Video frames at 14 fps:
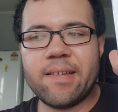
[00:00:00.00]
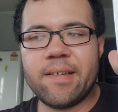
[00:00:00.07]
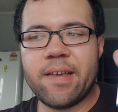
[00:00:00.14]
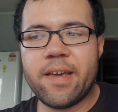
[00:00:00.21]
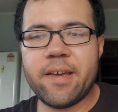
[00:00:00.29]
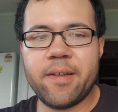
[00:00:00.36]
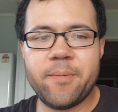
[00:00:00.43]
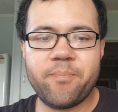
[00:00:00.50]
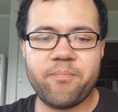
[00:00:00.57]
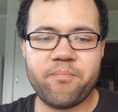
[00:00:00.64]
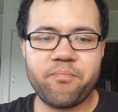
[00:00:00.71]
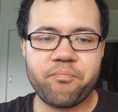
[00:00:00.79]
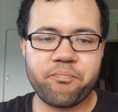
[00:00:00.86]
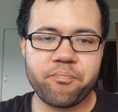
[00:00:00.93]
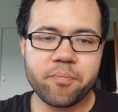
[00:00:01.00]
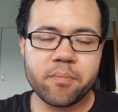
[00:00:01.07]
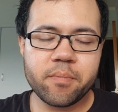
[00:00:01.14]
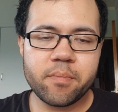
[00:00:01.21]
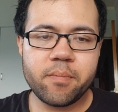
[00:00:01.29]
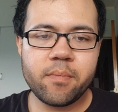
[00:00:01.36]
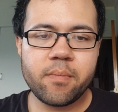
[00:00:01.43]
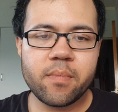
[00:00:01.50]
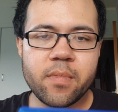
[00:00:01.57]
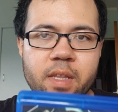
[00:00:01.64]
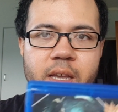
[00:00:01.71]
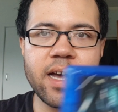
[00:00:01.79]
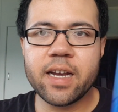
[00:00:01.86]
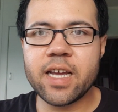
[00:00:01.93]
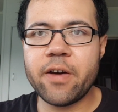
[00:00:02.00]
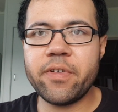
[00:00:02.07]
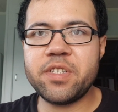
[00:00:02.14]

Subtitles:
yeah, I can't